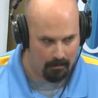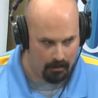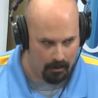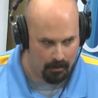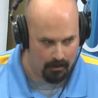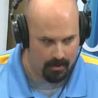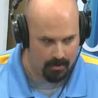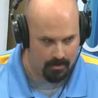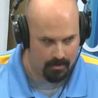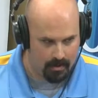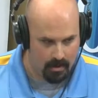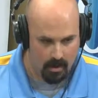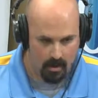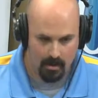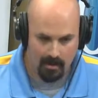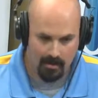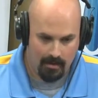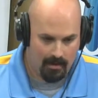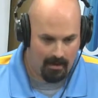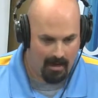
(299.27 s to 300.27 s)
Bruins,
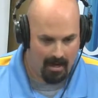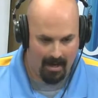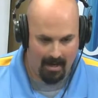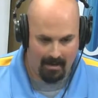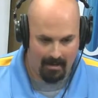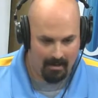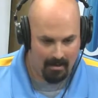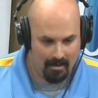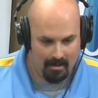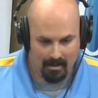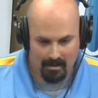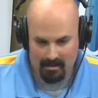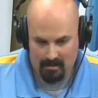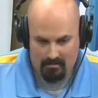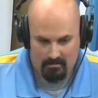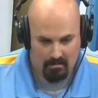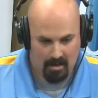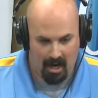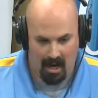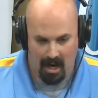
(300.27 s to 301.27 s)
hey,
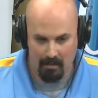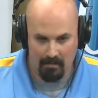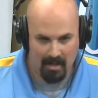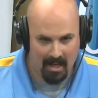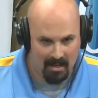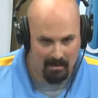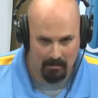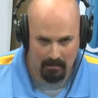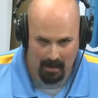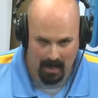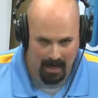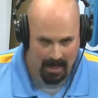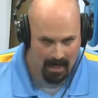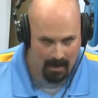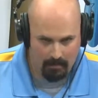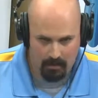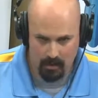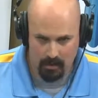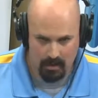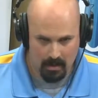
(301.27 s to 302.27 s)
I'm getting by,
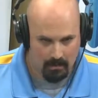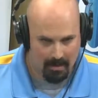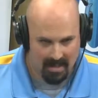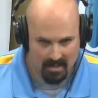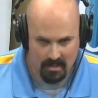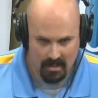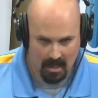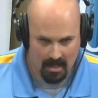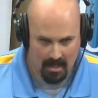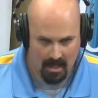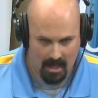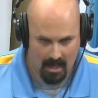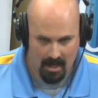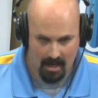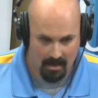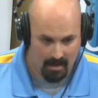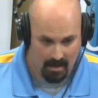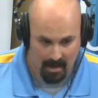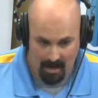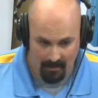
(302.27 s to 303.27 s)
I'm doing the best I
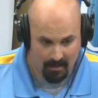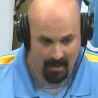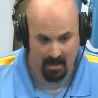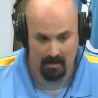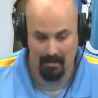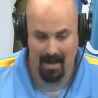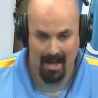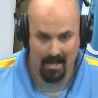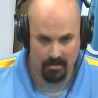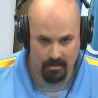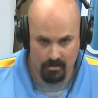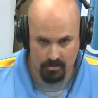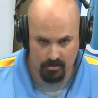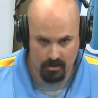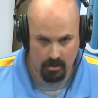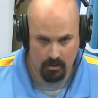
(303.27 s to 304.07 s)
can, and I've got a master's